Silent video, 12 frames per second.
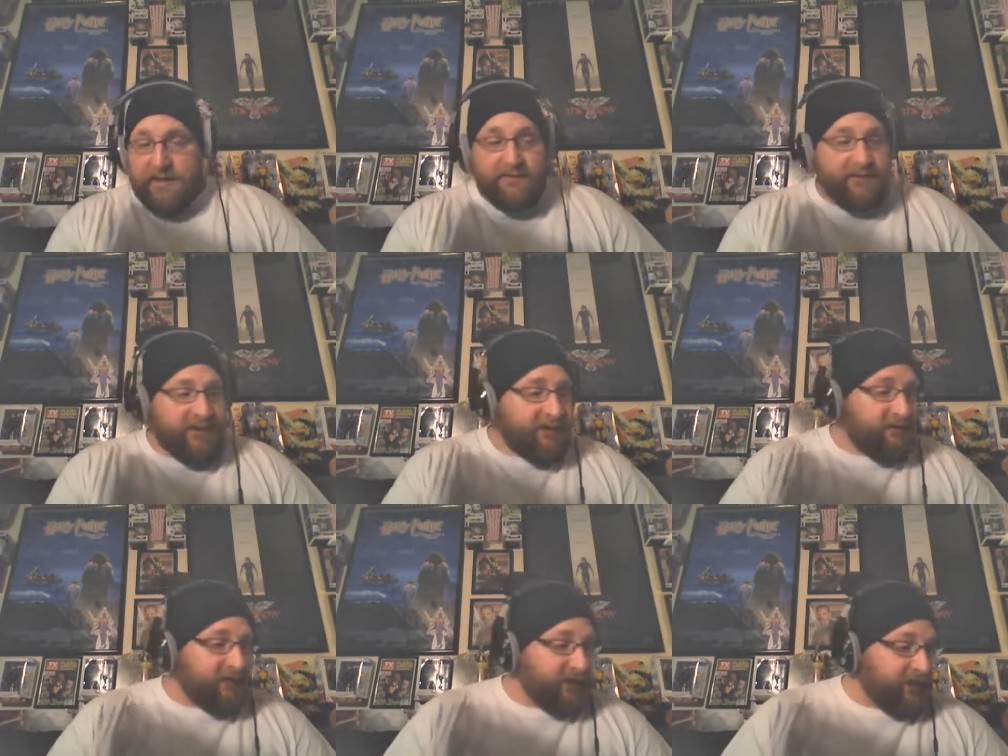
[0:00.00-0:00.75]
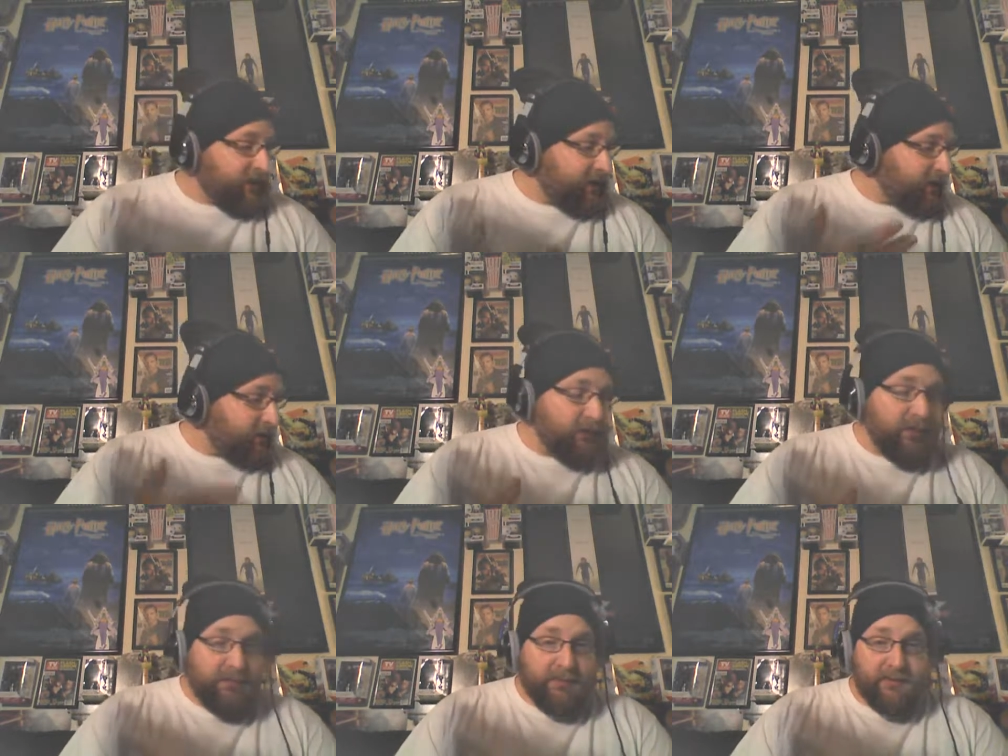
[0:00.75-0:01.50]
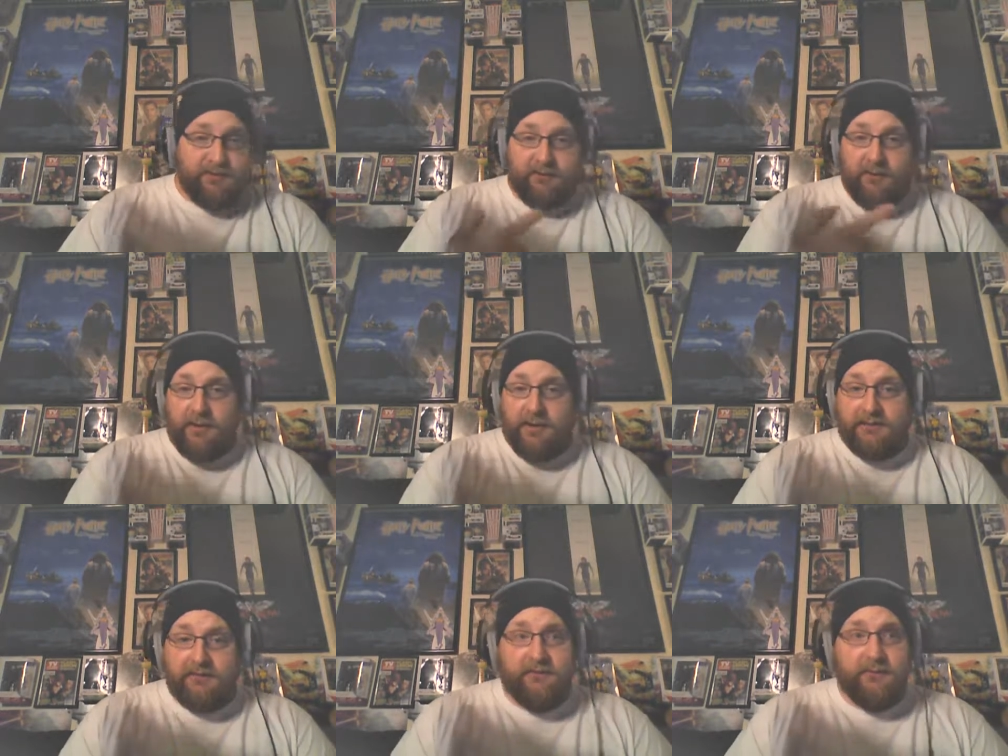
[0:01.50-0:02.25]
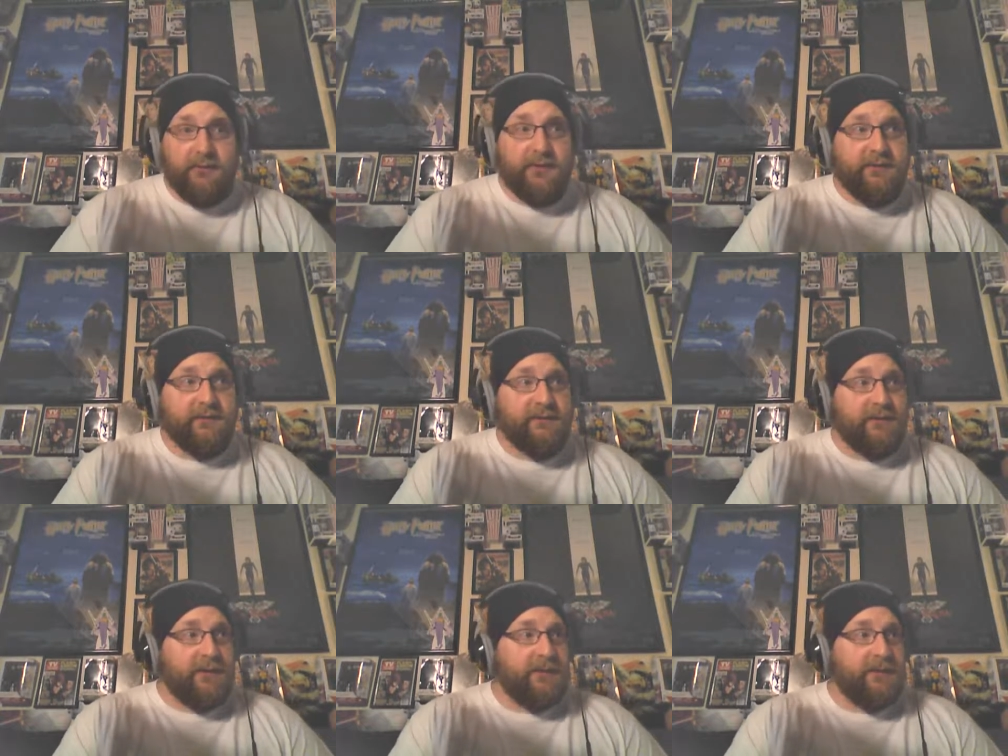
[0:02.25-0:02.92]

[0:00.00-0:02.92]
I don't have any uh, Lobo books, they're all in storage.